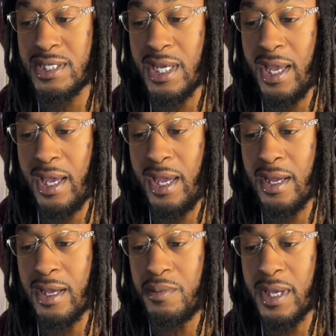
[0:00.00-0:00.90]
I had
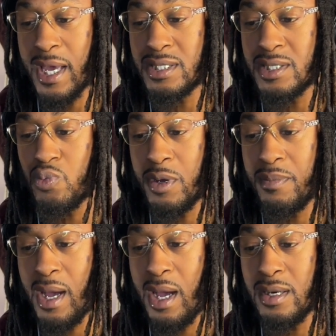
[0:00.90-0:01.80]
complications with
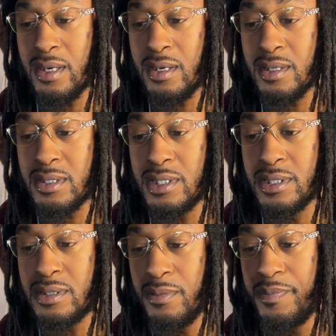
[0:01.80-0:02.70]
my
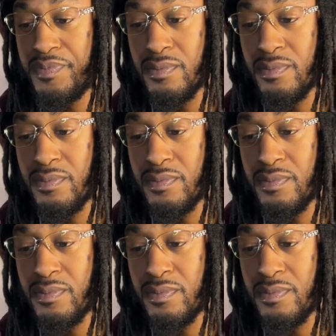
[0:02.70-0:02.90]
system.